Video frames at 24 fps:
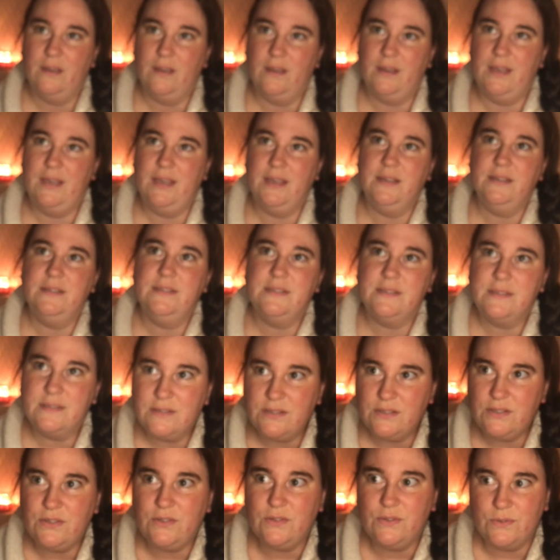
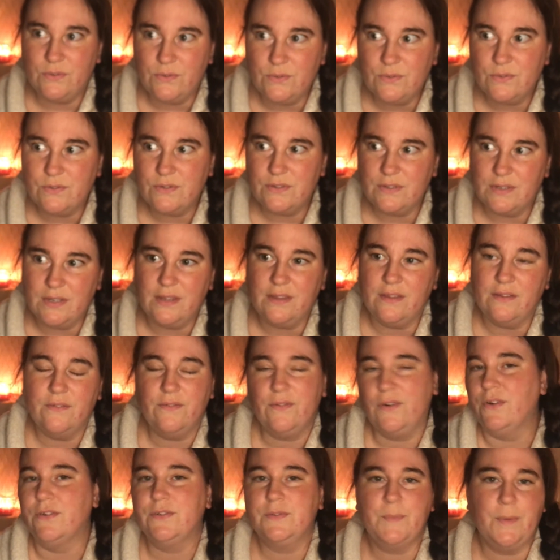he's usually the
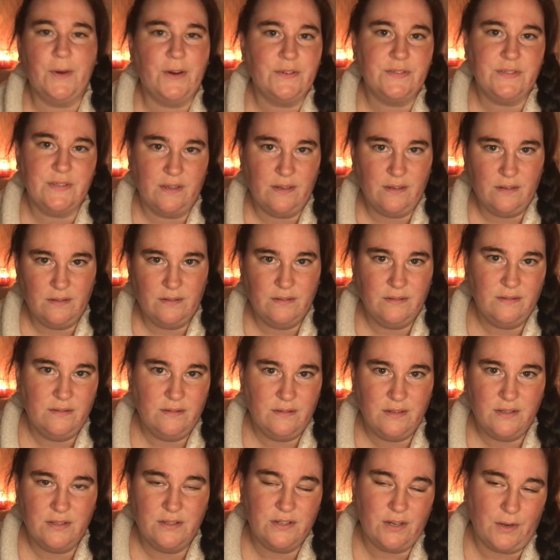first person
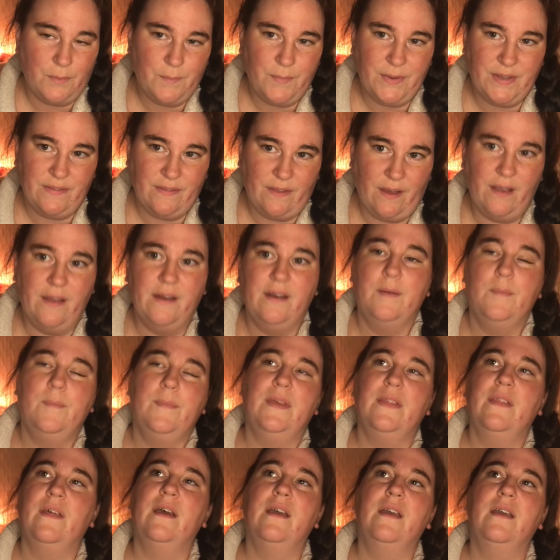to jump in line and
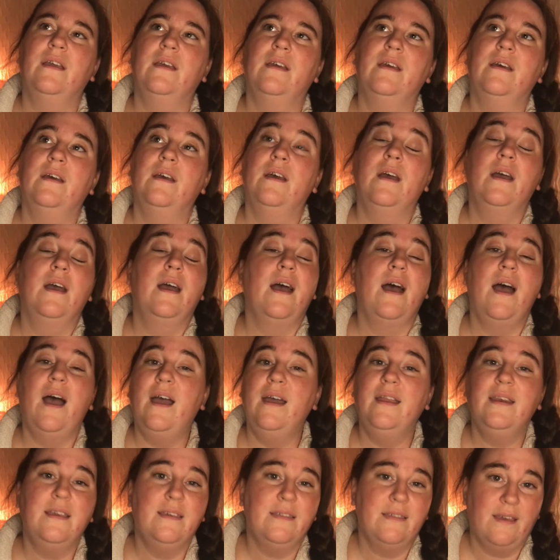be like,
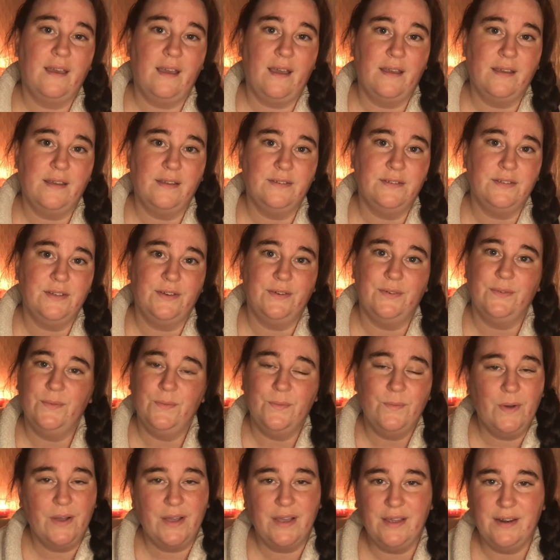anything I can do,
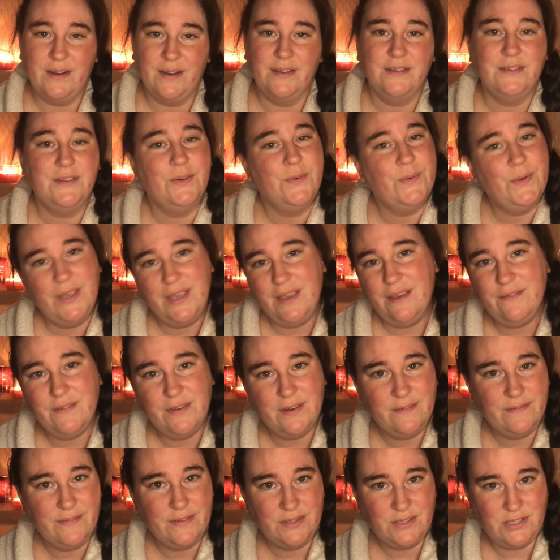what can I do?
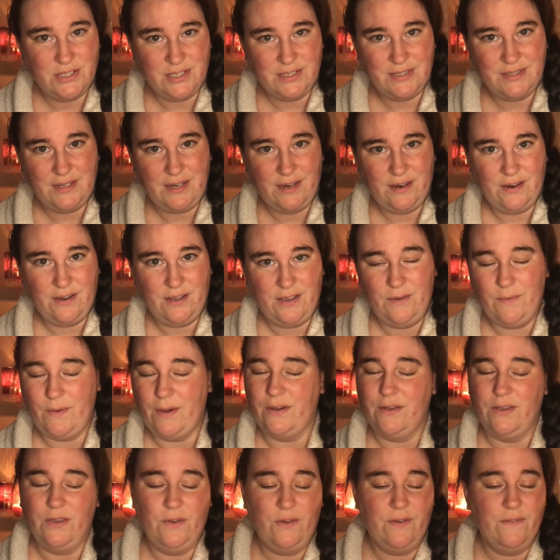Even if it's just hearing you
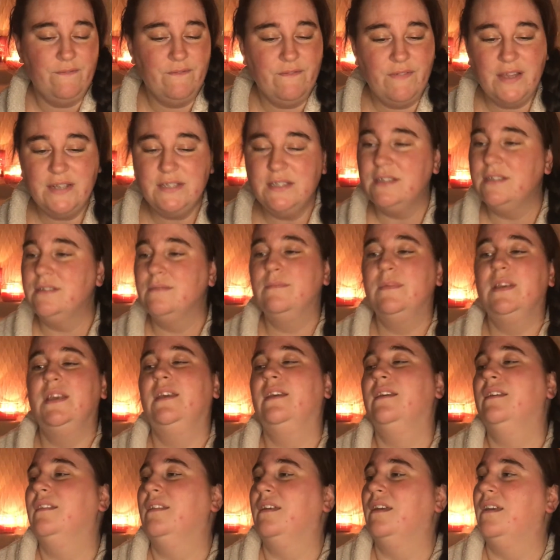out, you can vent to
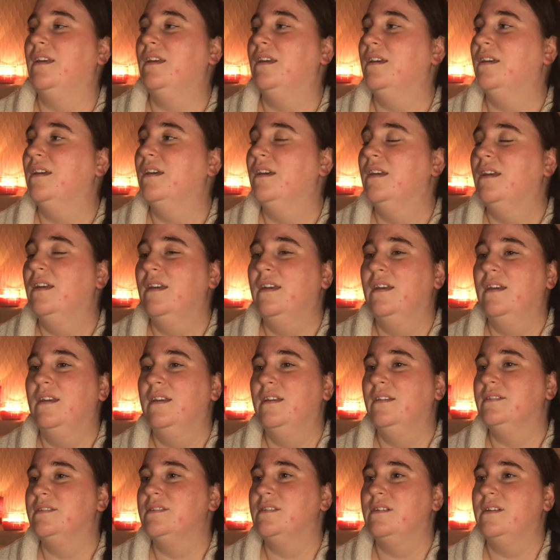me,
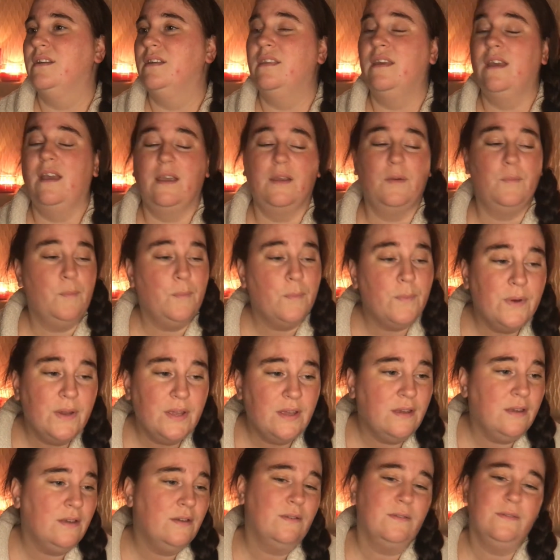is there anything I can
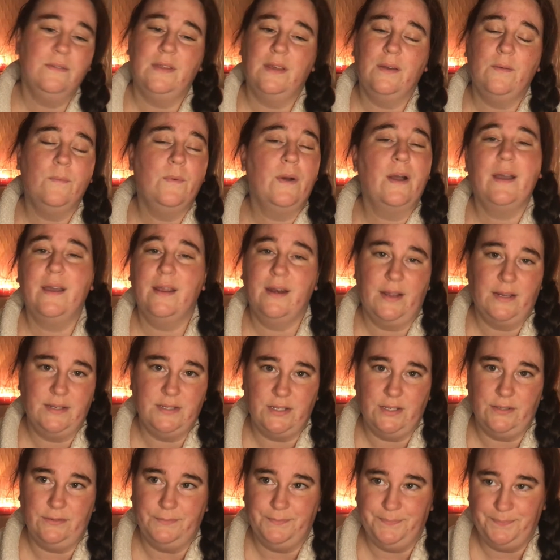bring you? What can I
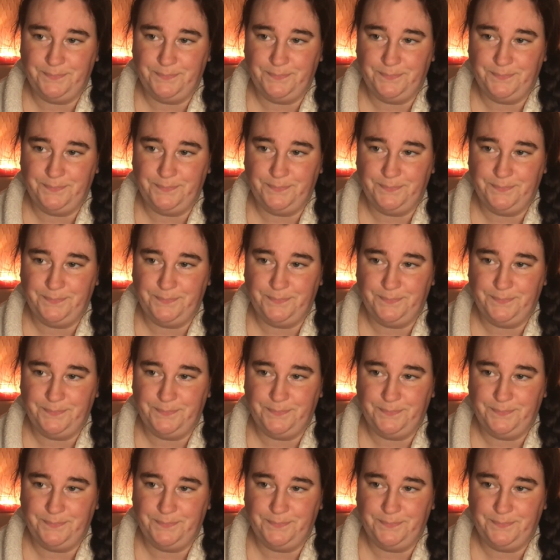do?